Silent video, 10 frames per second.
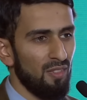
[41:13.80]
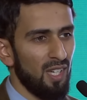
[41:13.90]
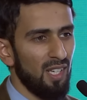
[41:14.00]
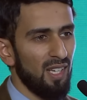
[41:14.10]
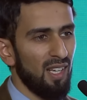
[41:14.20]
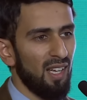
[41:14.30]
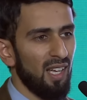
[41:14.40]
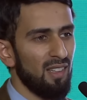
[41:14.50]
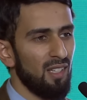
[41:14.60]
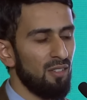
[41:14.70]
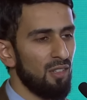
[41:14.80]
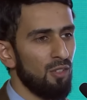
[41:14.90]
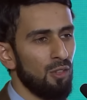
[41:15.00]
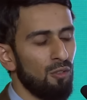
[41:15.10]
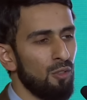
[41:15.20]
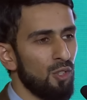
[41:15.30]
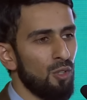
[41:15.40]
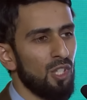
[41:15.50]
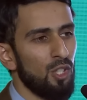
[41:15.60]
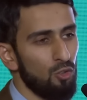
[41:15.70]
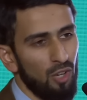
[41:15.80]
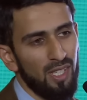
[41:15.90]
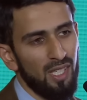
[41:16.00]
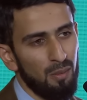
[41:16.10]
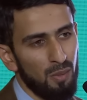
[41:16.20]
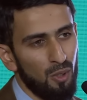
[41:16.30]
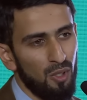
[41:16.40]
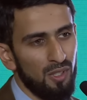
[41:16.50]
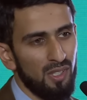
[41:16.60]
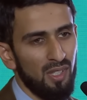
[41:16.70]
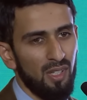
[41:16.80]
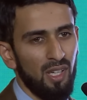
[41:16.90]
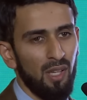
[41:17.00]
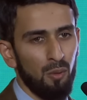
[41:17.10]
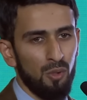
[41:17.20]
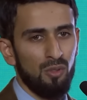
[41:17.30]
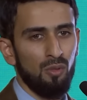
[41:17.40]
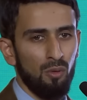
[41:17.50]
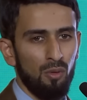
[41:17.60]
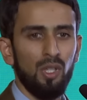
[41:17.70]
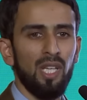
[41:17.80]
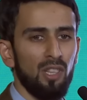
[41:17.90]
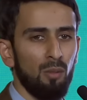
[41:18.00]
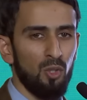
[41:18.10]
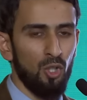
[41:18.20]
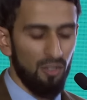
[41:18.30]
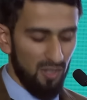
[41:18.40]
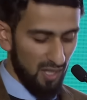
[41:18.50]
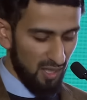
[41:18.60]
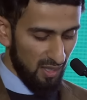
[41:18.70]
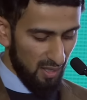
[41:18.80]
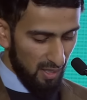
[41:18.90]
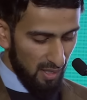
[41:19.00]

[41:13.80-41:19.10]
Right? And the results are striking because it was in the majority.